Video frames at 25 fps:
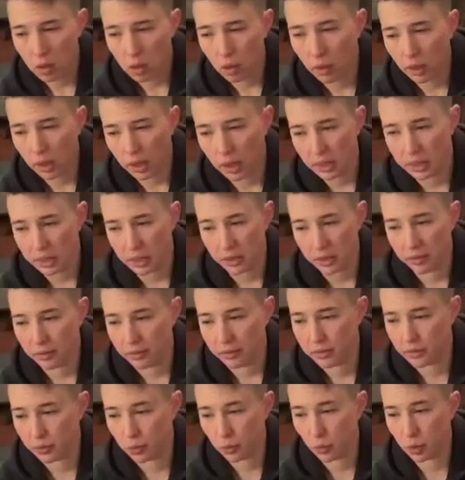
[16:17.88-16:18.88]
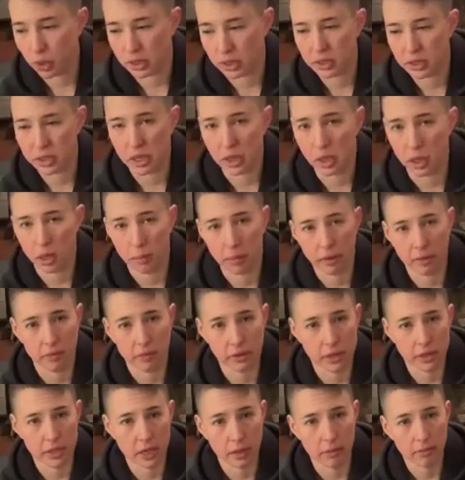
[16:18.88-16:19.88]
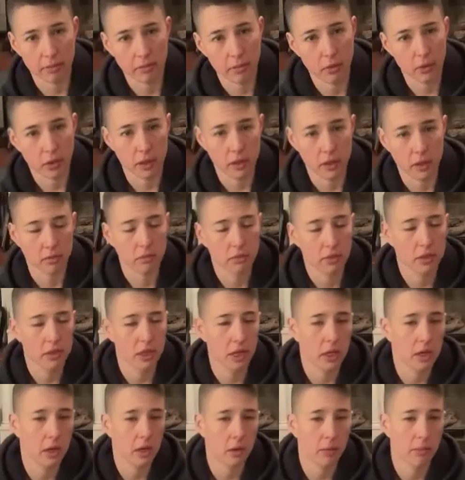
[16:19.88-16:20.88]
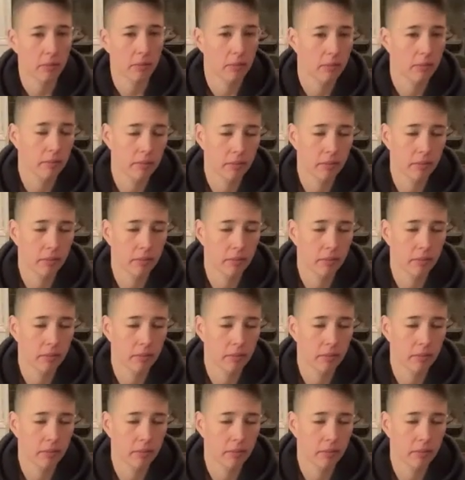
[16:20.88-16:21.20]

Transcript: go ahead and if you want to stand up every time, you can stand up.